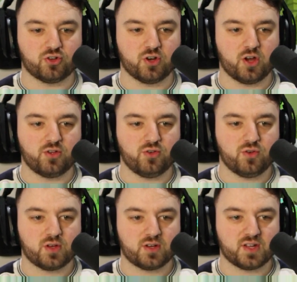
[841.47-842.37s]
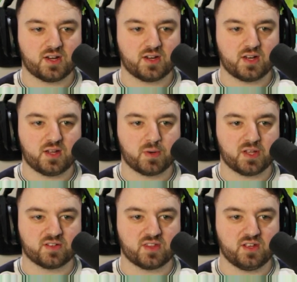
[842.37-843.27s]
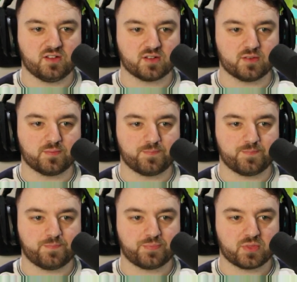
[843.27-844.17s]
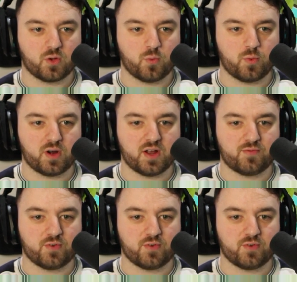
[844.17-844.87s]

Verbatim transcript: Now you can technically place these wherever